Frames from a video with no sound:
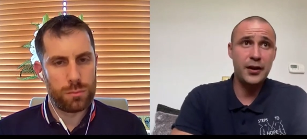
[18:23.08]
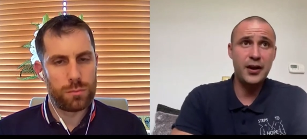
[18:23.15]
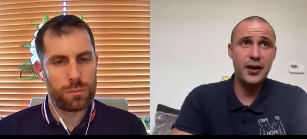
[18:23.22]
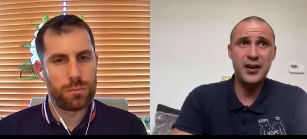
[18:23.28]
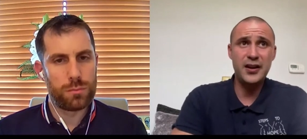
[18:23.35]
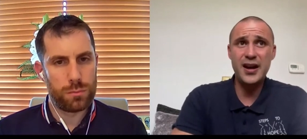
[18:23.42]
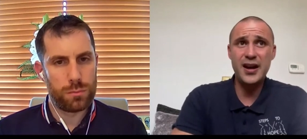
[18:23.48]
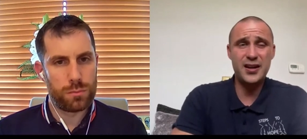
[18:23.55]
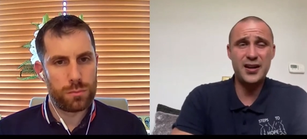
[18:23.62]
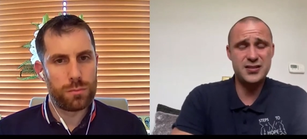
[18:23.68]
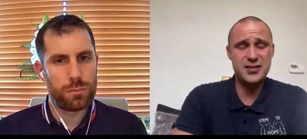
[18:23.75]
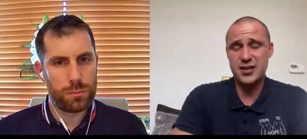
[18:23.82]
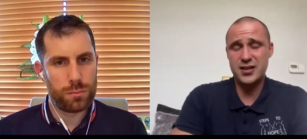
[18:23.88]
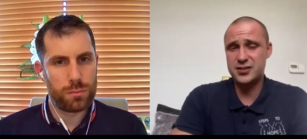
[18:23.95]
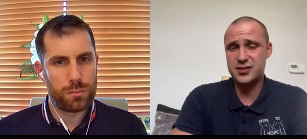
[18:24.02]
Speaker 1: and and that
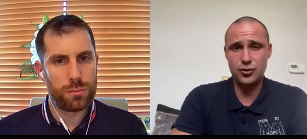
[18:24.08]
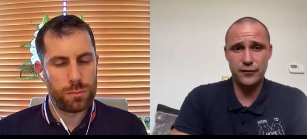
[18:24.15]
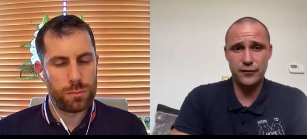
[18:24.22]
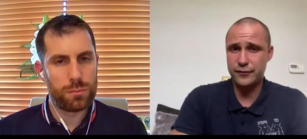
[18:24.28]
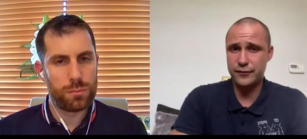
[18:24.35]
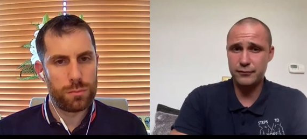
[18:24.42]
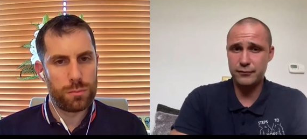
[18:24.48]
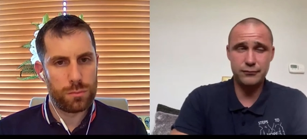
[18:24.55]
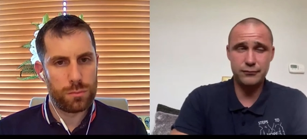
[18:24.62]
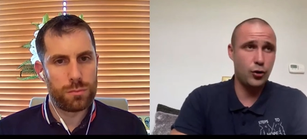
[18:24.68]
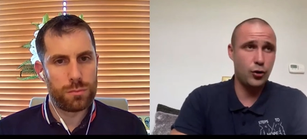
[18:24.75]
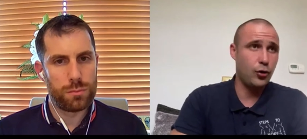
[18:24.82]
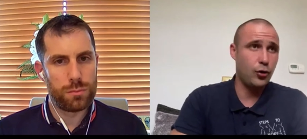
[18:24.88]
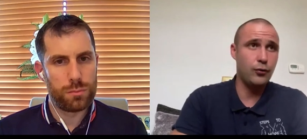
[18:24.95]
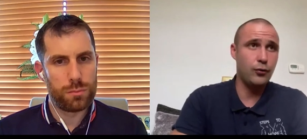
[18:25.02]
consists of
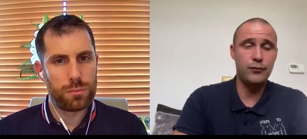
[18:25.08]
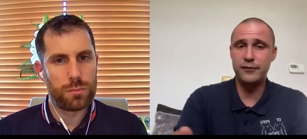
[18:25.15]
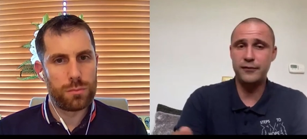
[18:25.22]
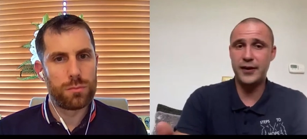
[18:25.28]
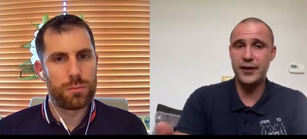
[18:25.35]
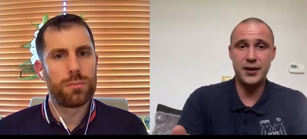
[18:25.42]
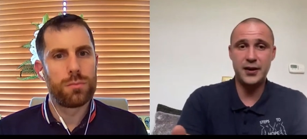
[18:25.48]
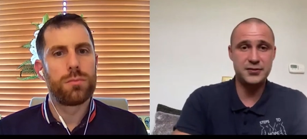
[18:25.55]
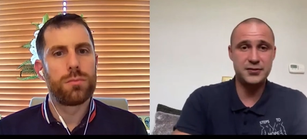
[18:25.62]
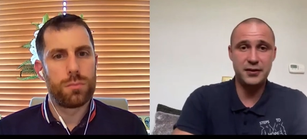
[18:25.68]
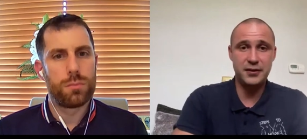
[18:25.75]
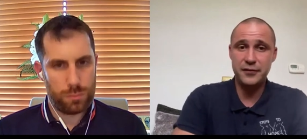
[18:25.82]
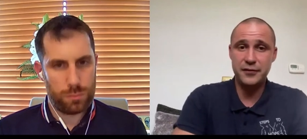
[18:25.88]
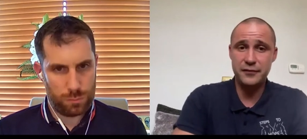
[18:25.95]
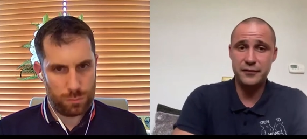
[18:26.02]
all
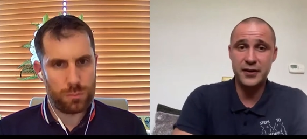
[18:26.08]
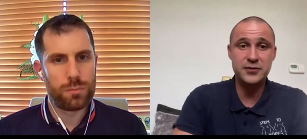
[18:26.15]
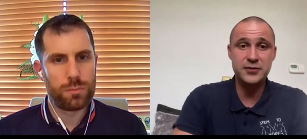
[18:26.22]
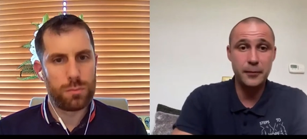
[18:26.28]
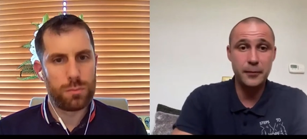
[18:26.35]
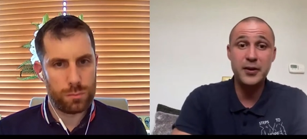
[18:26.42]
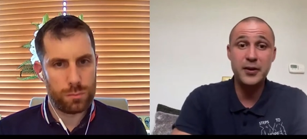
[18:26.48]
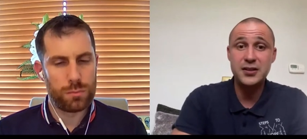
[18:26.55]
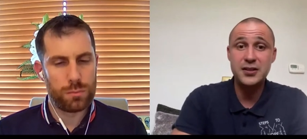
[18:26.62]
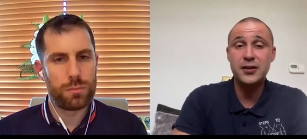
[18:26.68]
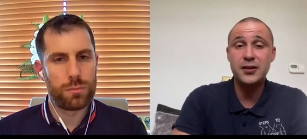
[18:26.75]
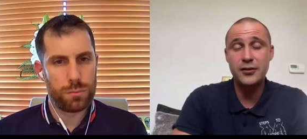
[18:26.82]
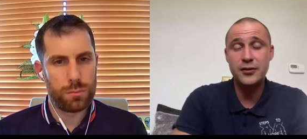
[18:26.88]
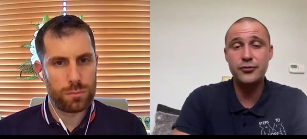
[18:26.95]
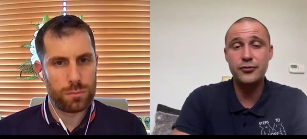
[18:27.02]
various different things. They're
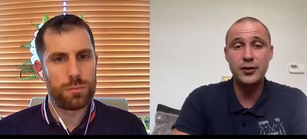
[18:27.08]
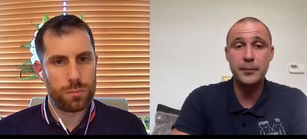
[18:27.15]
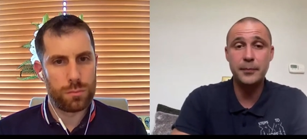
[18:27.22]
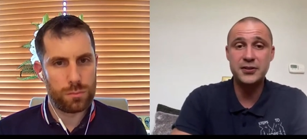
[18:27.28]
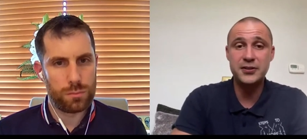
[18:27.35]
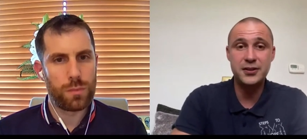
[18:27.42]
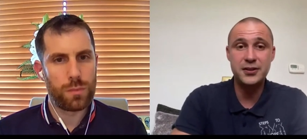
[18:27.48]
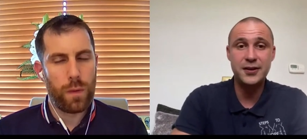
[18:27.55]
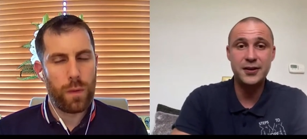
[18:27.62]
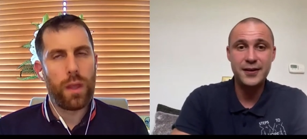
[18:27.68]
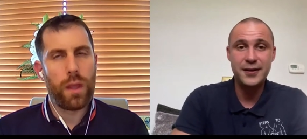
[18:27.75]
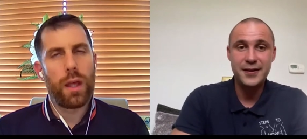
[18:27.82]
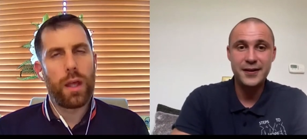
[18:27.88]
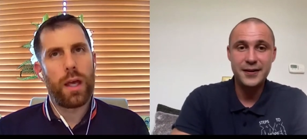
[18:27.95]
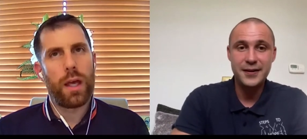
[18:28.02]
busy. They're really busy.
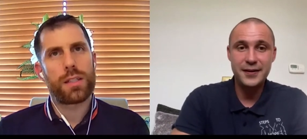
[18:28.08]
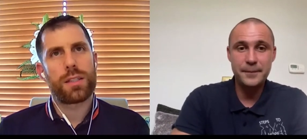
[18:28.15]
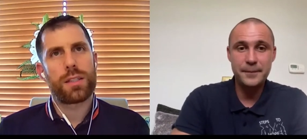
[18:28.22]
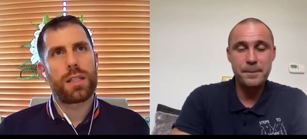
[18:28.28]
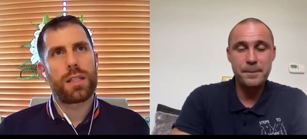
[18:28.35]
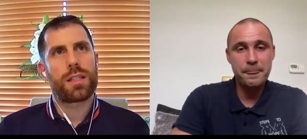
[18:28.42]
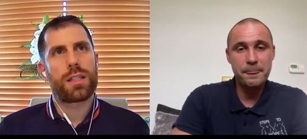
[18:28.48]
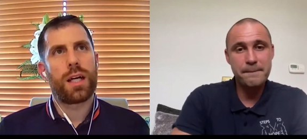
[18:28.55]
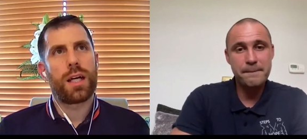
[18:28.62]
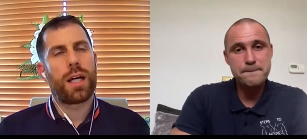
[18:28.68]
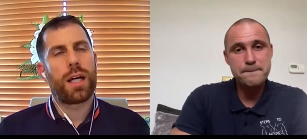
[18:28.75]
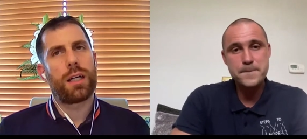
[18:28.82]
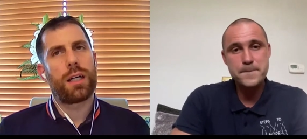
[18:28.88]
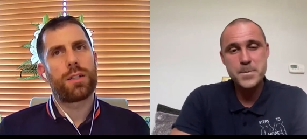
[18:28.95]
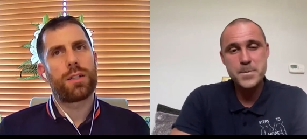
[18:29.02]
Speaker 2: Is is
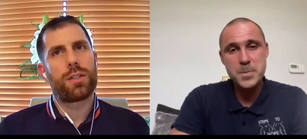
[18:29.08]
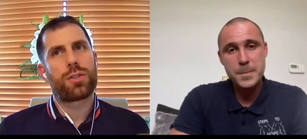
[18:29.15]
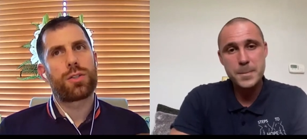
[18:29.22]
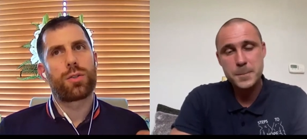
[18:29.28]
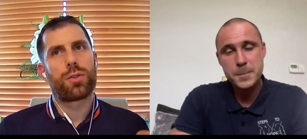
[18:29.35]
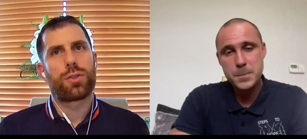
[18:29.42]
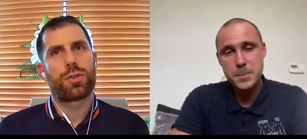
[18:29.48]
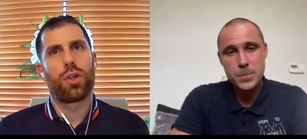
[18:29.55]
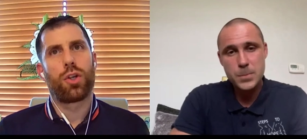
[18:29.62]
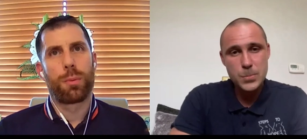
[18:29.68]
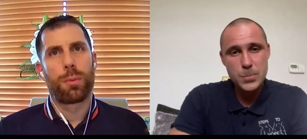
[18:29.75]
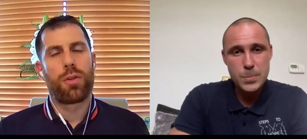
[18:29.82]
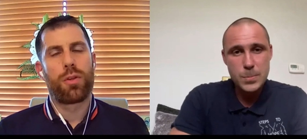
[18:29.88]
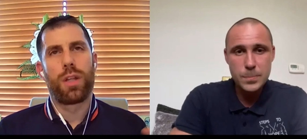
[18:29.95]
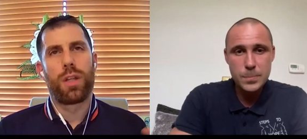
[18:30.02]
that so
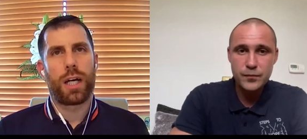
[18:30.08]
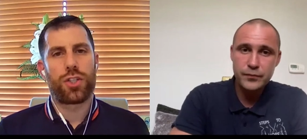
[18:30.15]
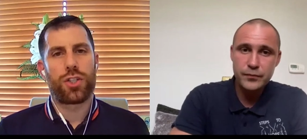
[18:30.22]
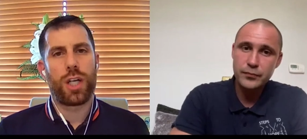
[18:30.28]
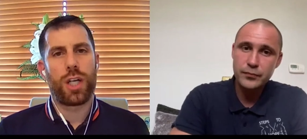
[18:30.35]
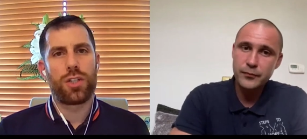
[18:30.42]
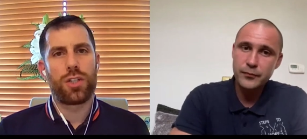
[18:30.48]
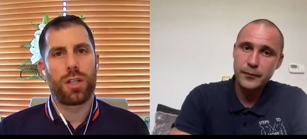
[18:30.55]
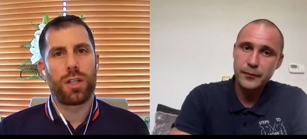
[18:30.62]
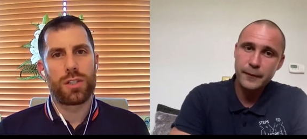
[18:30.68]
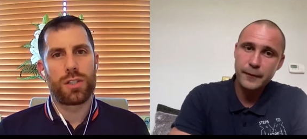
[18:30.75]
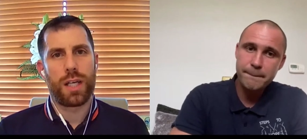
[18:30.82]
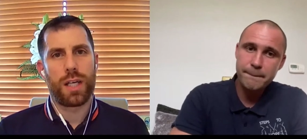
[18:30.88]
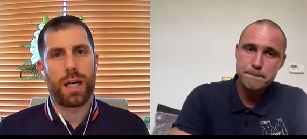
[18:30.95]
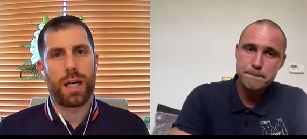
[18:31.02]
talk me through that
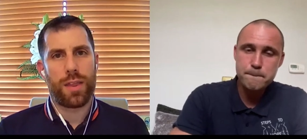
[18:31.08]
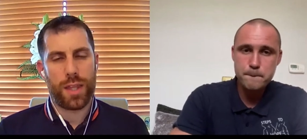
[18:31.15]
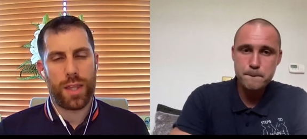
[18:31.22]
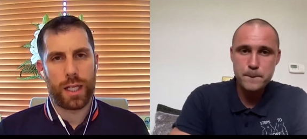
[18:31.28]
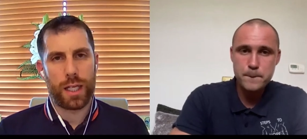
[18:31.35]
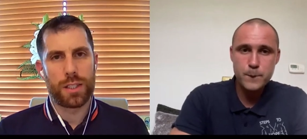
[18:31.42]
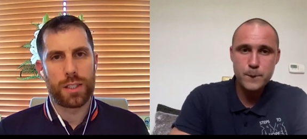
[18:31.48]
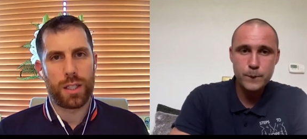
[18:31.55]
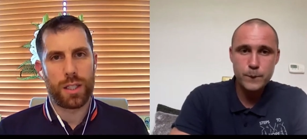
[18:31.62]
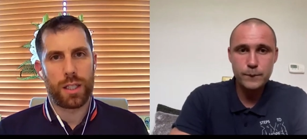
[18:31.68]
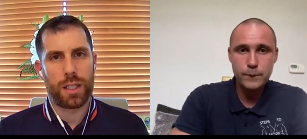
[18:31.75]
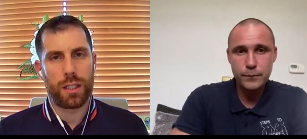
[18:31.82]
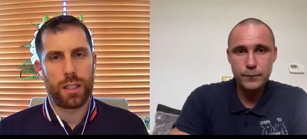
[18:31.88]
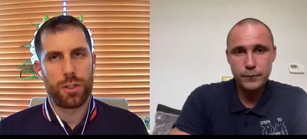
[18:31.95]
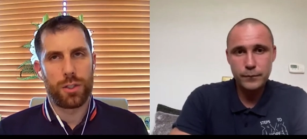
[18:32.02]
schedule. Is that things
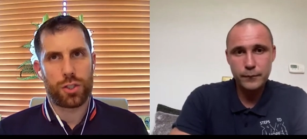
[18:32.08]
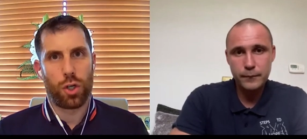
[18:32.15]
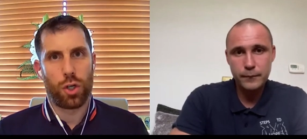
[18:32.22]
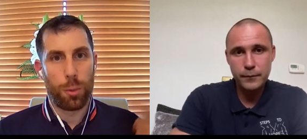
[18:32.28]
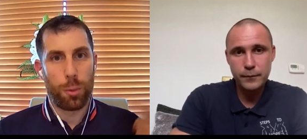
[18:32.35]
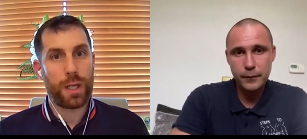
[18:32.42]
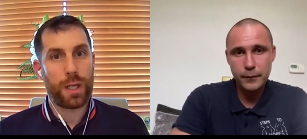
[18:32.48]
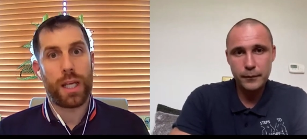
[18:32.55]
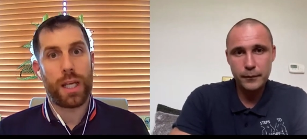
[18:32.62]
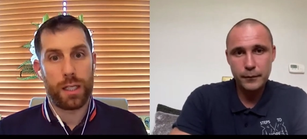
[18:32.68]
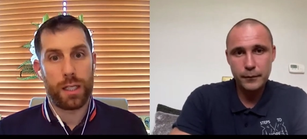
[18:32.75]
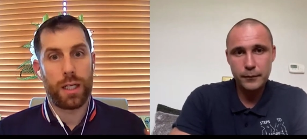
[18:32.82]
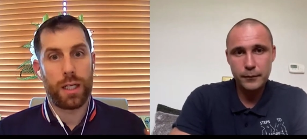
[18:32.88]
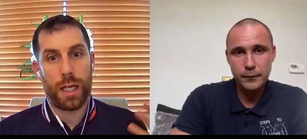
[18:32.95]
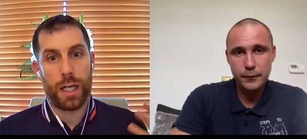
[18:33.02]
like just
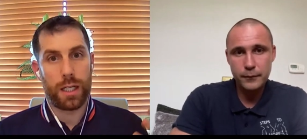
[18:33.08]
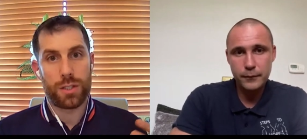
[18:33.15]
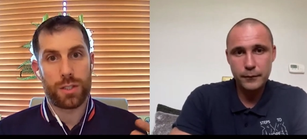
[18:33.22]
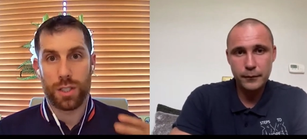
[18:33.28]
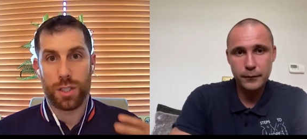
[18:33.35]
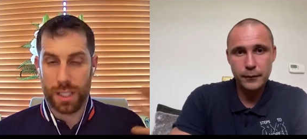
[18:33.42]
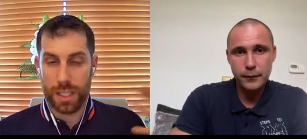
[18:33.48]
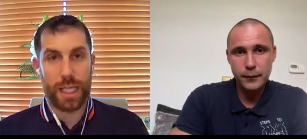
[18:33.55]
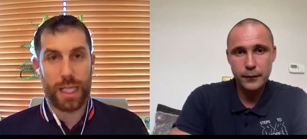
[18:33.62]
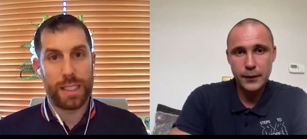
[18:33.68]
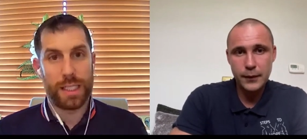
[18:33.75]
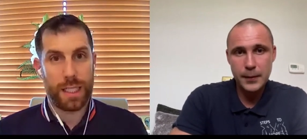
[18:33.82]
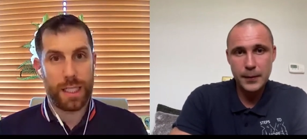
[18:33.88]
operating as day to